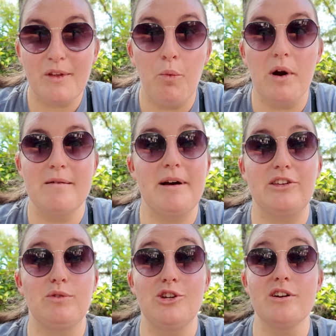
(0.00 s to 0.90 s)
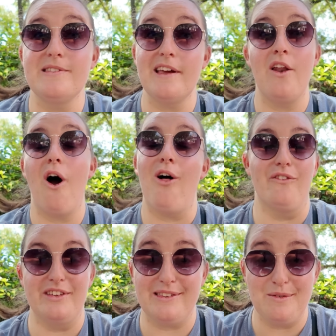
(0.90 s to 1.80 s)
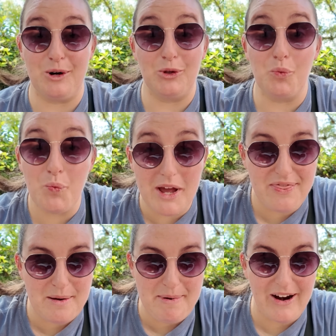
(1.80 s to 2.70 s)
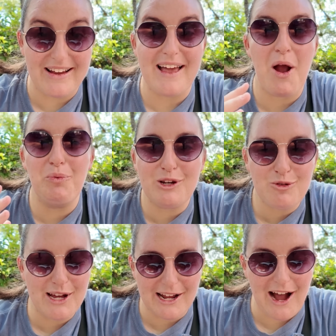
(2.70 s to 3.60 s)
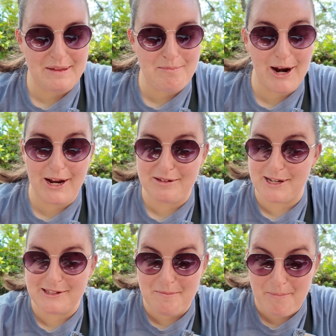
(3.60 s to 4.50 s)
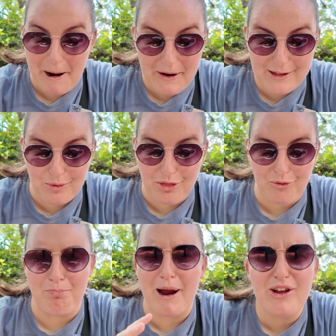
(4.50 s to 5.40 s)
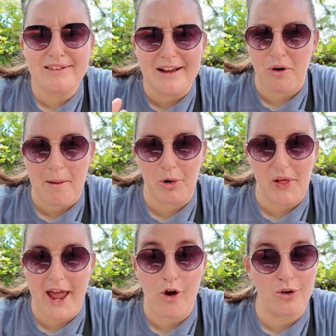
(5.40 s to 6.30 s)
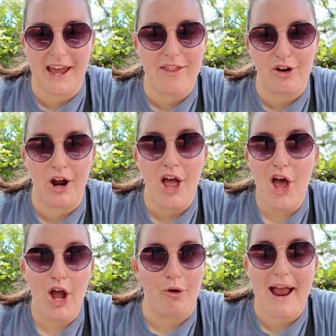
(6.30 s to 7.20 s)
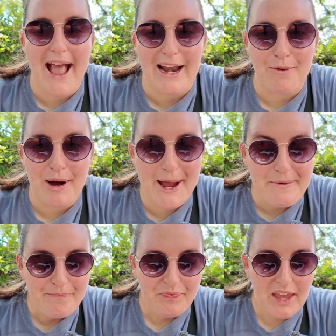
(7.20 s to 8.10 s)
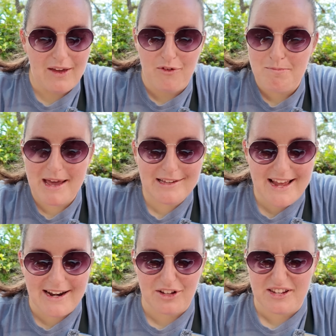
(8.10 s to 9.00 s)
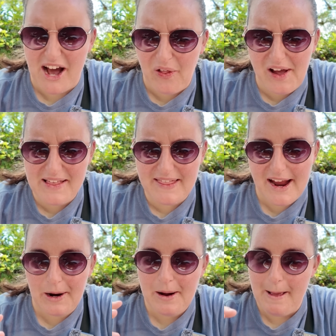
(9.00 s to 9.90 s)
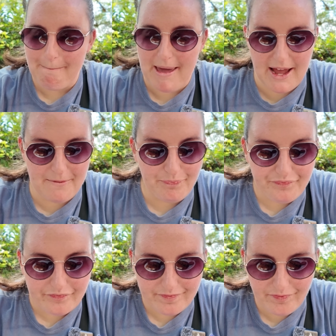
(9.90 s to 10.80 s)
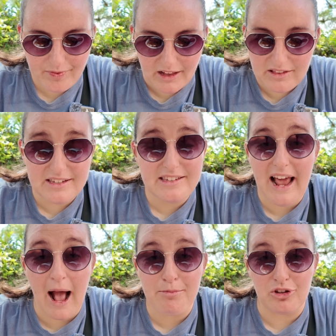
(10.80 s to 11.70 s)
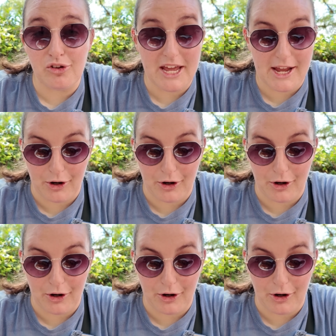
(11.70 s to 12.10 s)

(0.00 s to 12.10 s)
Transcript: one of the best sweet treats in all of Disney World with the berries. I wish we could have got the berries because the berries and creme brulee go together great anyway. If you mix that Nutella in there, man, this is absolutely